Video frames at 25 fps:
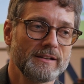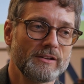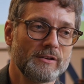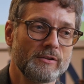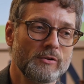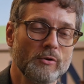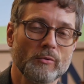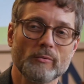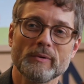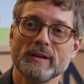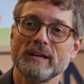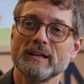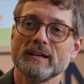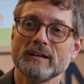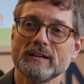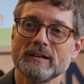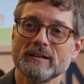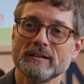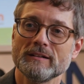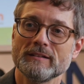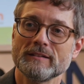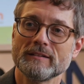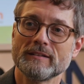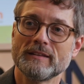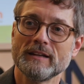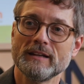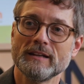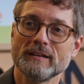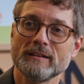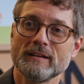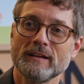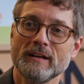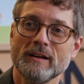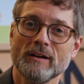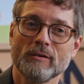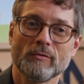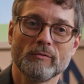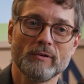Korea that
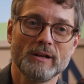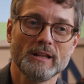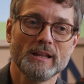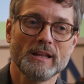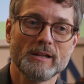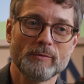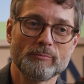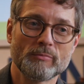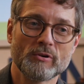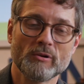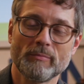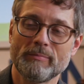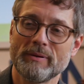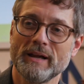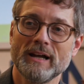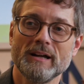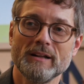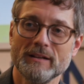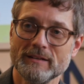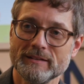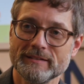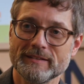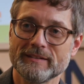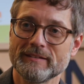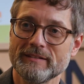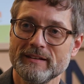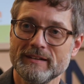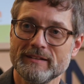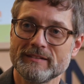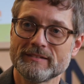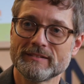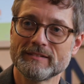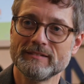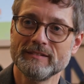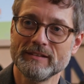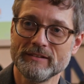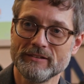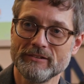really propelled
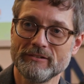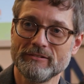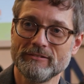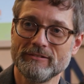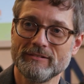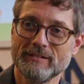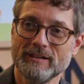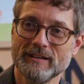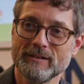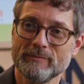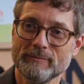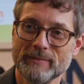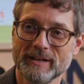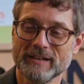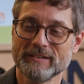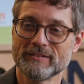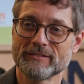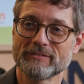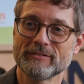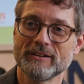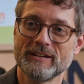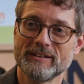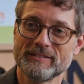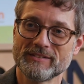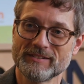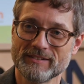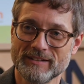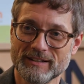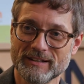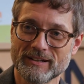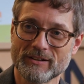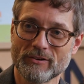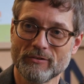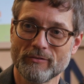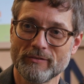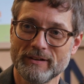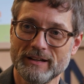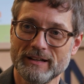this new administration
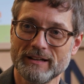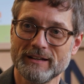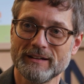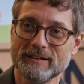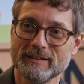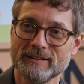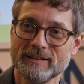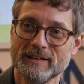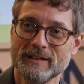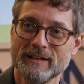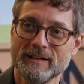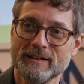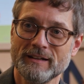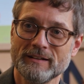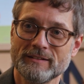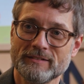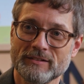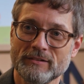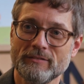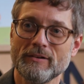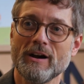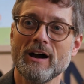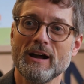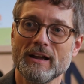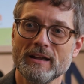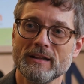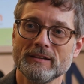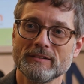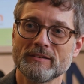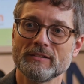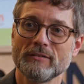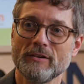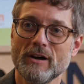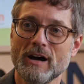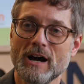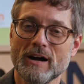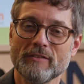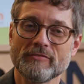in Korea
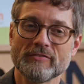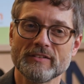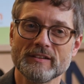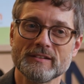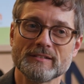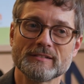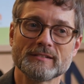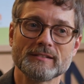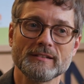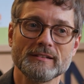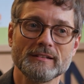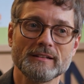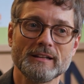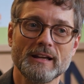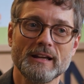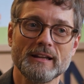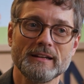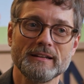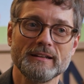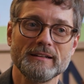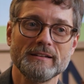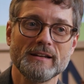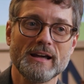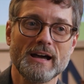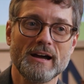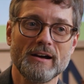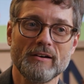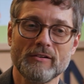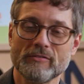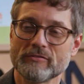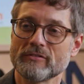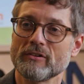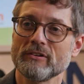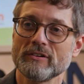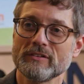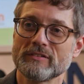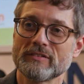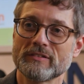into office, and now
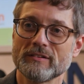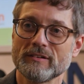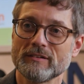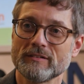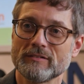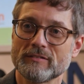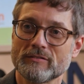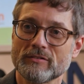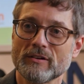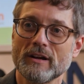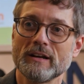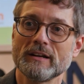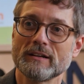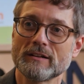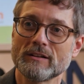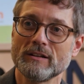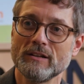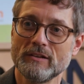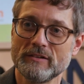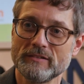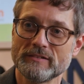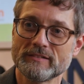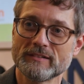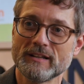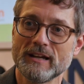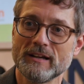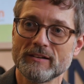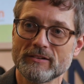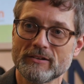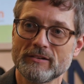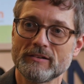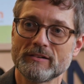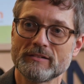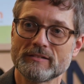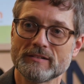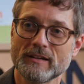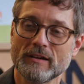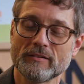of course they're trying to close down
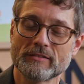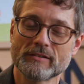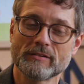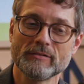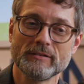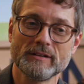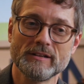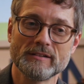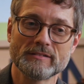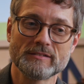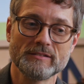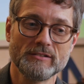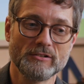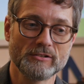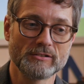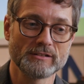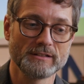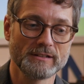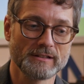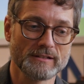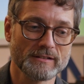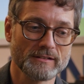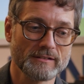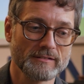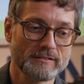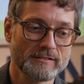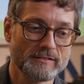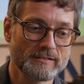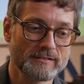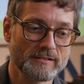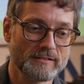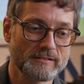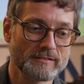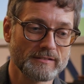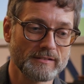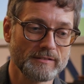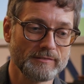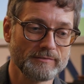South Korea's nuclear
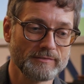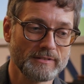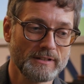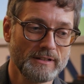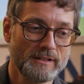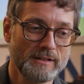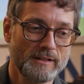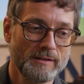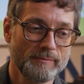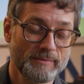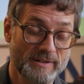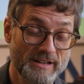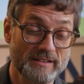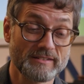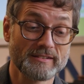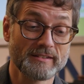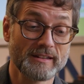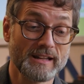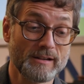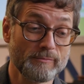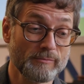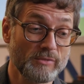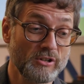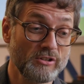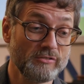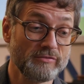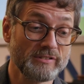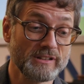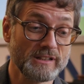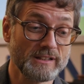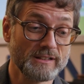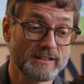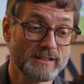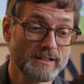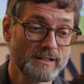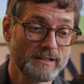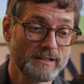system because of that movie.